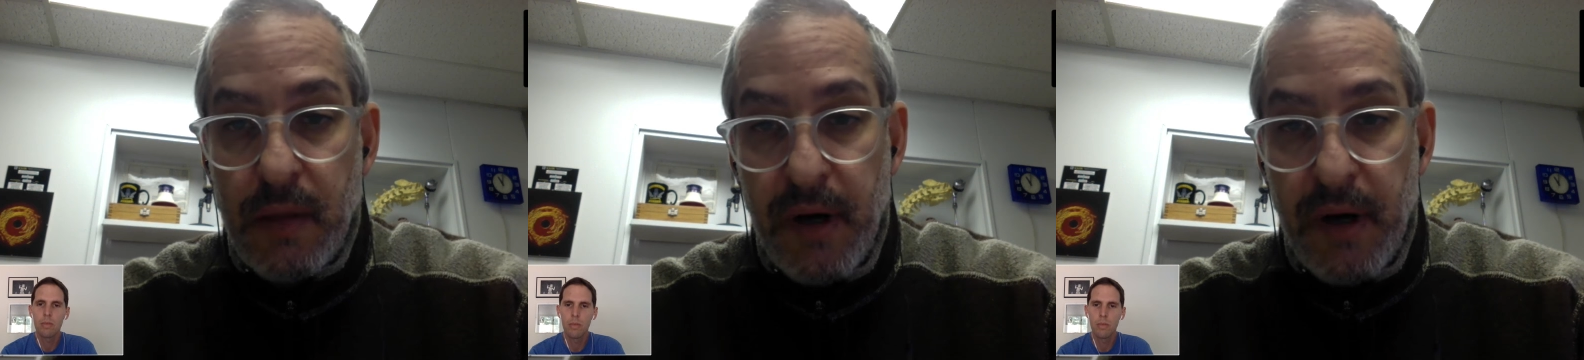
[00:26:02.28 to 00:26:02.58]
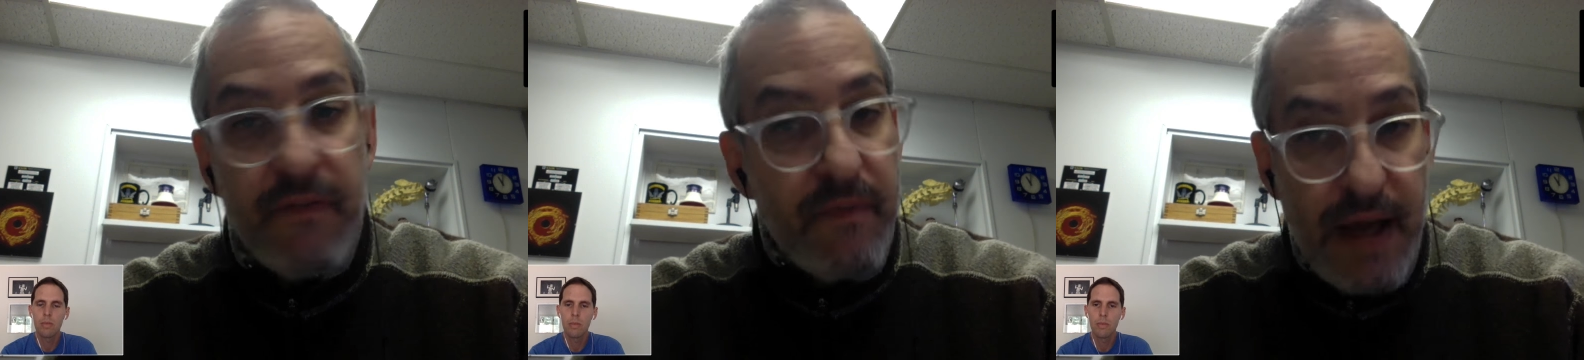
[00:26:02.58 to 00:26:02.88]

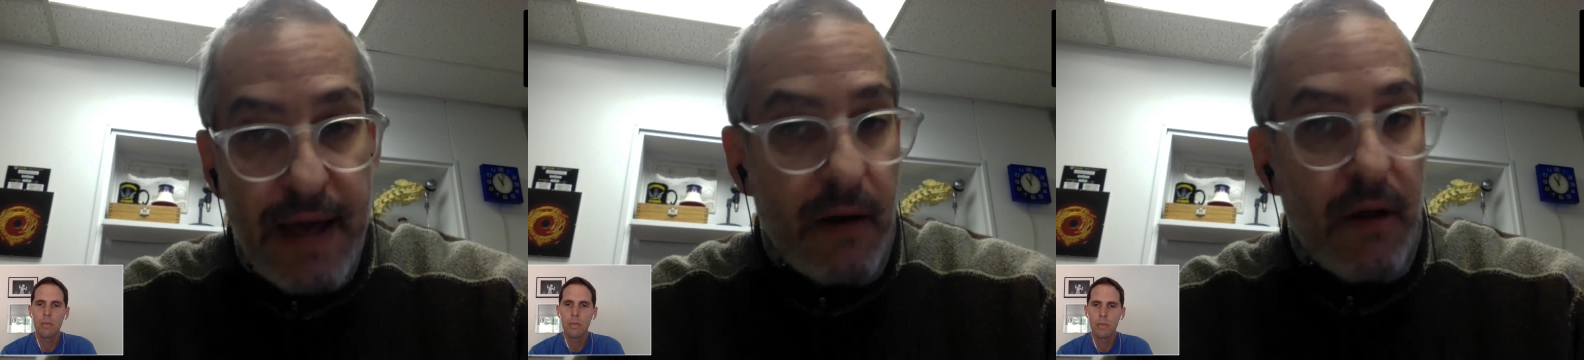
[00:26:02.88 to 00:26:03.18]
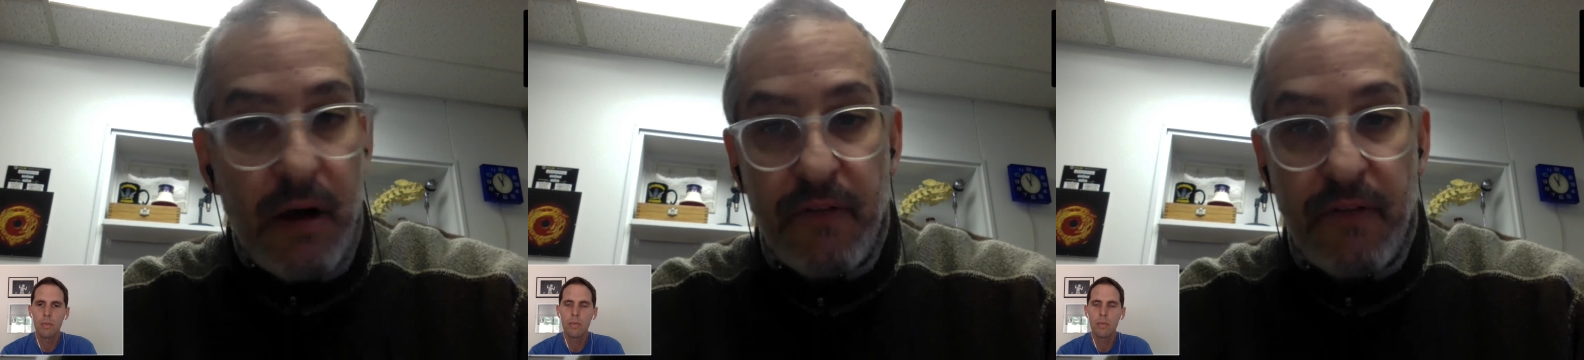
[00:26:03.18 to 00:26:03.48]
Speaker 1: among
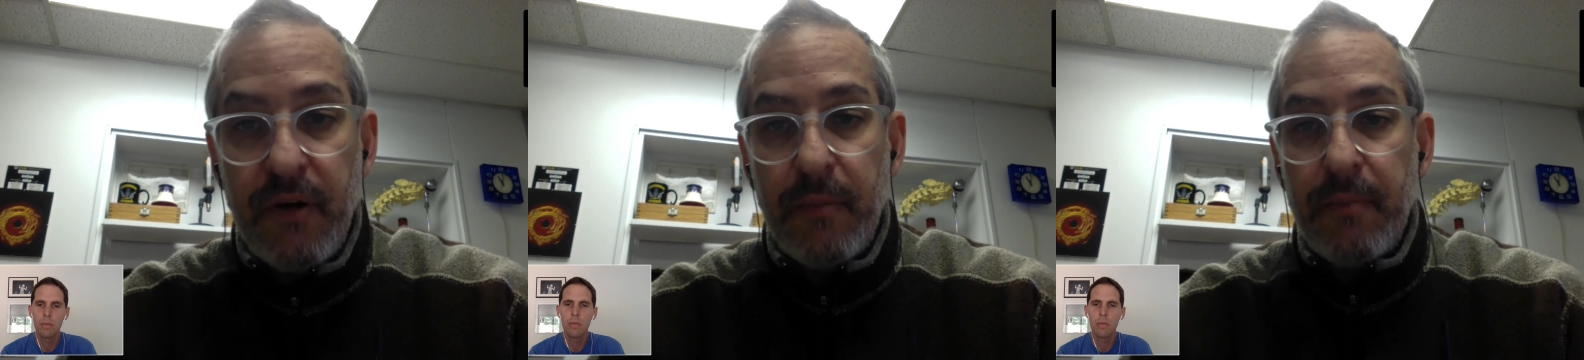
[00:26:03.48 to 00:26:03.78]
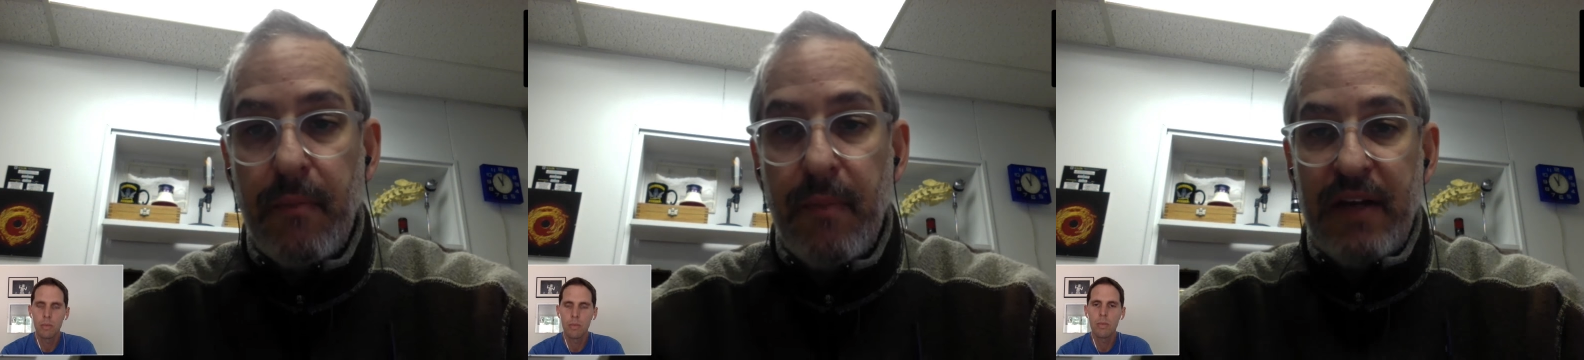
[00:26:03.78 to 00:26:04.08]
analog
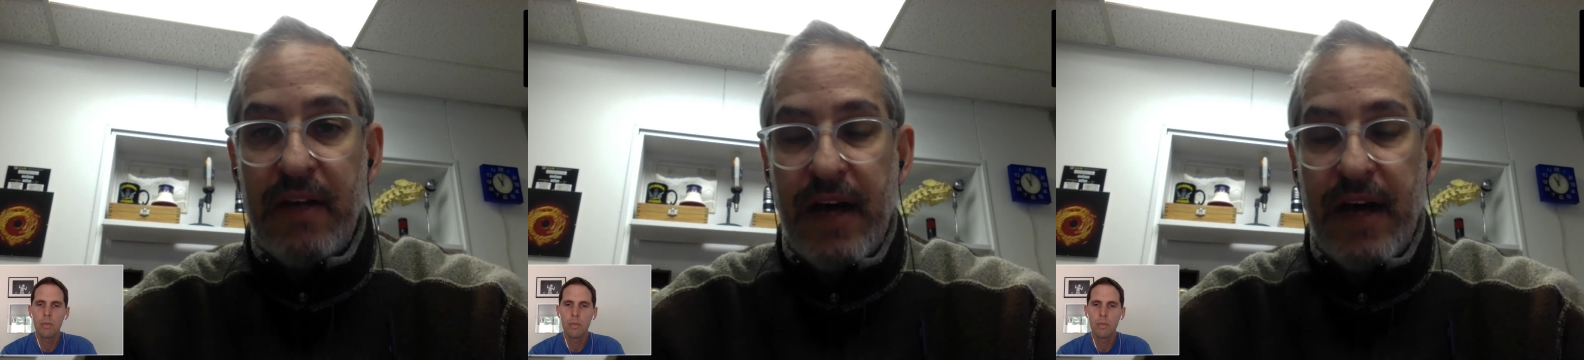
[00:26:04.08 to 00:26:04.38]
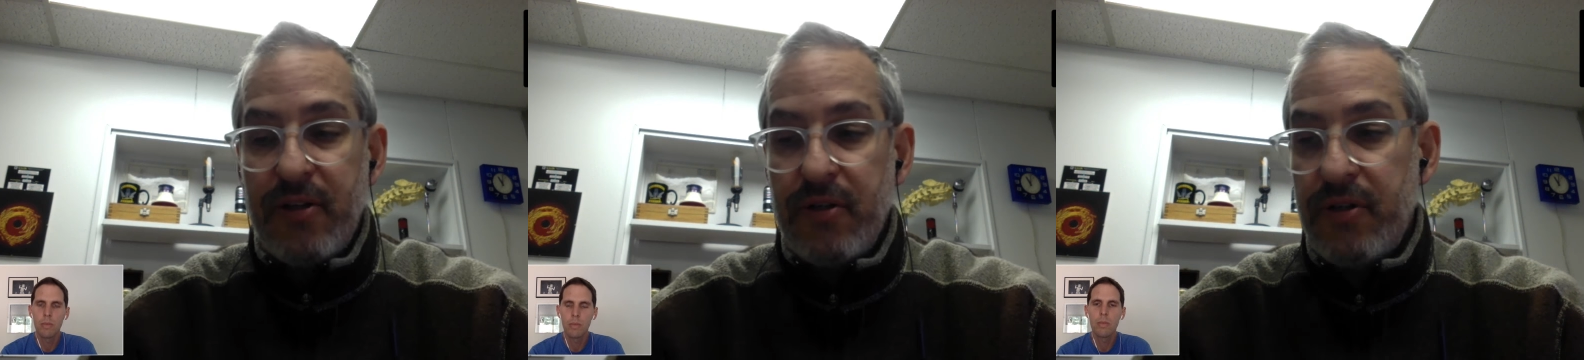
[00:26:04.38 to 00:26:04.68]
film
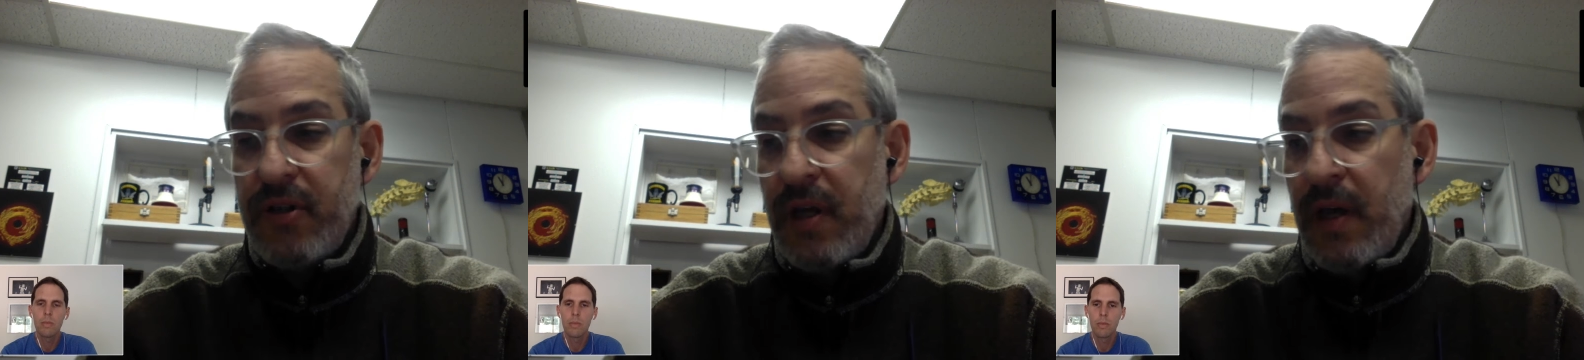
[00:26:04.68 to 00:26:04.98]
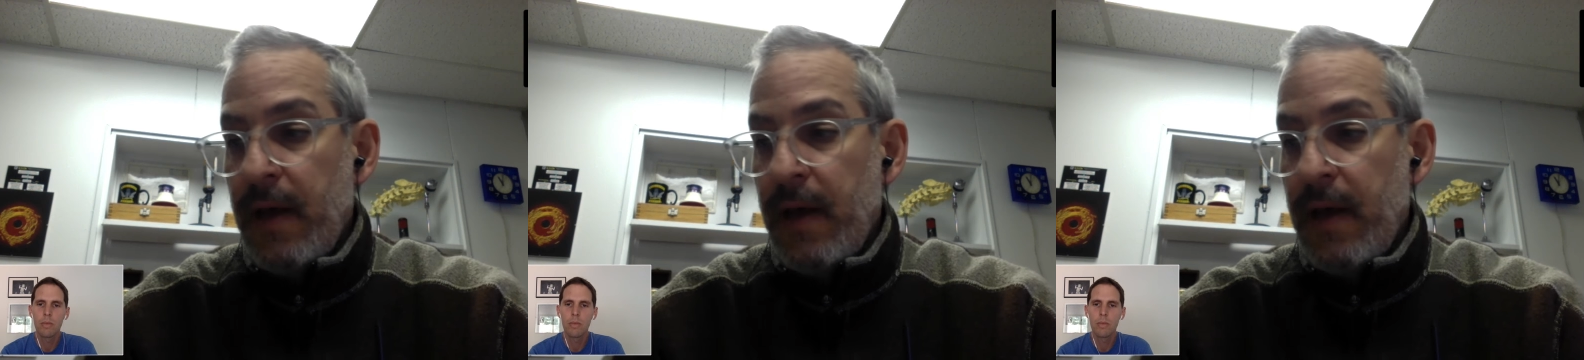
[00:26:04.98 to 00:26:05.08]
manufacturers.